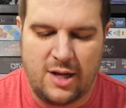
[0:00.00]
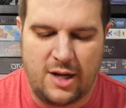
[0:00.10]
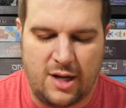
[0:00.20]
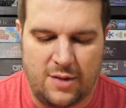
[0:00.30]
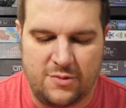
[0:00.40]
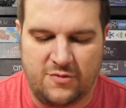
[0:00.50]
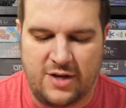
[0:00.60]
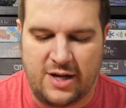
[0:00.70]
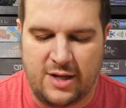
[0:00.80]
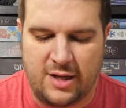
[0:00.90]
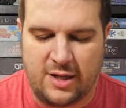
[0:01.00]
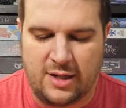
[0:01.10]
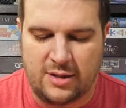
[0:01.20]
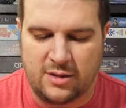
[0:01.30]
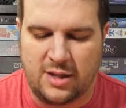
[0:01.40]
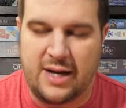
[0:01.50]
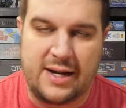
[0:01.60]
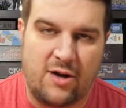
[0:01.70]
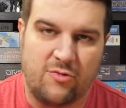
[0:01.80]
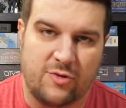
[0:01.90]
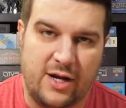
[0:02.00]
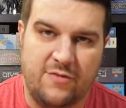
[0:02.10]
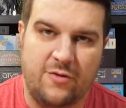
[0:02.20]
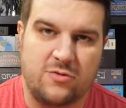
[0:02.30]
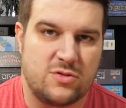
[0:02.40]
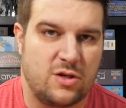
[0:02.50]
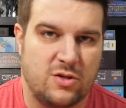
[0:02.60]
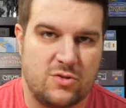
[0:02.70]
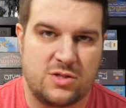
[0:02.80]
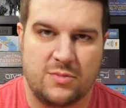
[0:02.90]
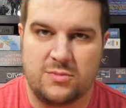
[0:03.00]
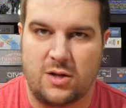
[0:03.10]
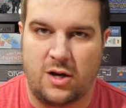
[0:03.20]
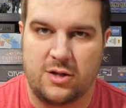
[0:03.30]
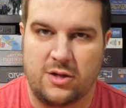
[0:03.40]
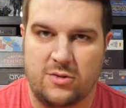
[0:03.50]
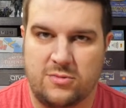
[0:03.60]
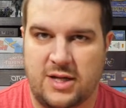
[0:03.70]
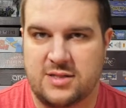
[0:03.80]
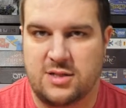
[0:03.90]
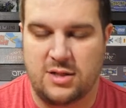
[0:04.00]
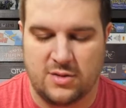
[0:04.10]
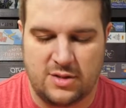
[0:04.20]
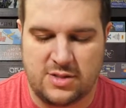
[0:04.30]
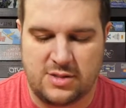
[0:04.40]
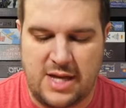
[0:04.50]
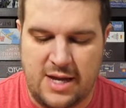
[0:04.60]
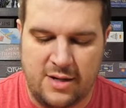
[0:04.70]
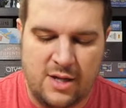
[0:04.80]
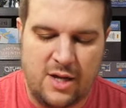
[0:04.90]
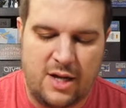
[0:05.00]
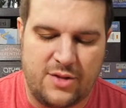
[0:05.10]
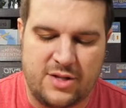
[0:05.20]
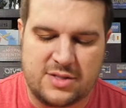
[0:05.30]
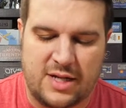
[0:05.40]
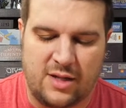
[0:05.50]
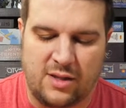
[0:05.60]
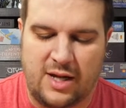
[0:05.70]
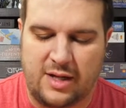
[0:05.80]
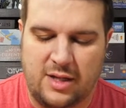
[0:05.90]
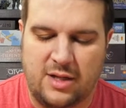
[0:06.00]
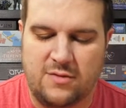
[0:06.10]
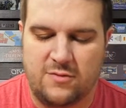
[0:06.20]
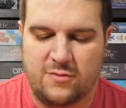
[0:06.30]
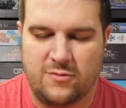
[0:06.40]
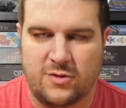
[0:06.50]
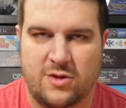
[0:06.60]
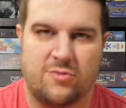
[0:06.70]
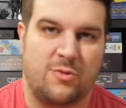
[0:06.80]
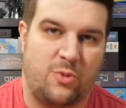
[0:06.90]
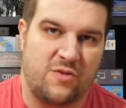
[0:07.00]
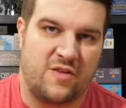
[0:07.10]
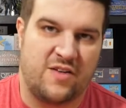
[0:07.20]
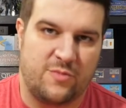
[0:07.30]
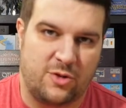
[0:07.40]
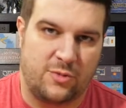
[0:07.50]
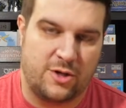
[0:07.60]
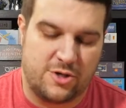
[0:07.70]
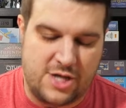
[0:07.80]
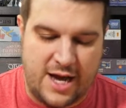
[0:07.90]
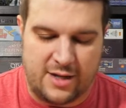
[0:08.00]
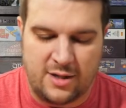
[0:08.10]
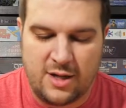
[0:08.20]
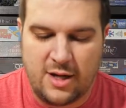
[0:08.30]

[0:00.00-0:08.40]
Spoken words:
You've got a line out for headphones, so you can do some audio testing and things like that. And then it's got a line in with the 3.5 millimeter jack.